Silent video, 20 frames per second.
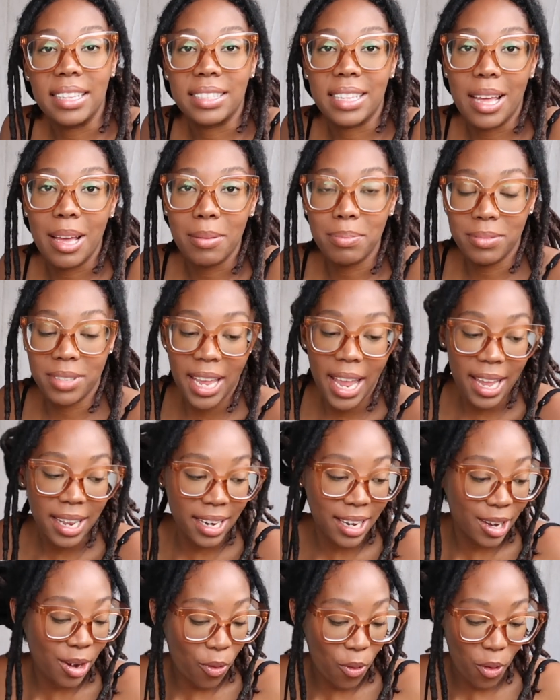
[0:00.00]

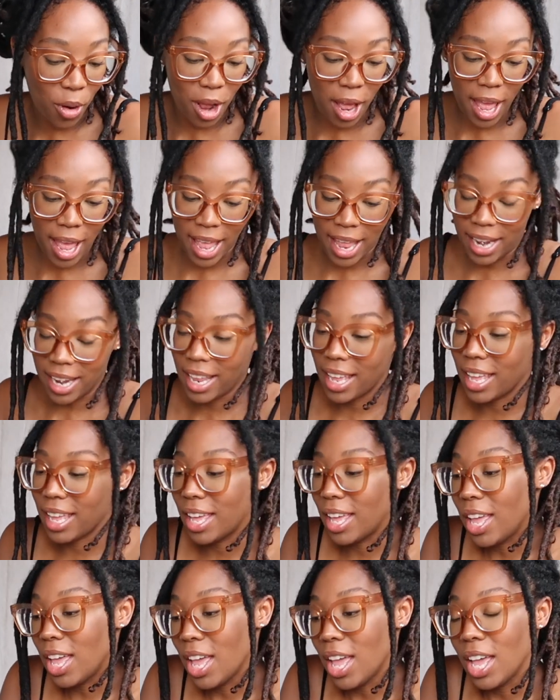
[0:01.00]
Updated on,
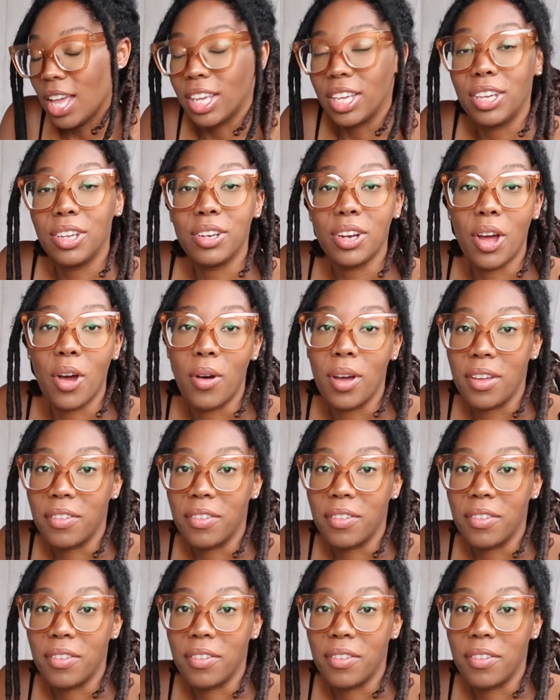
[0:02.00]
you know,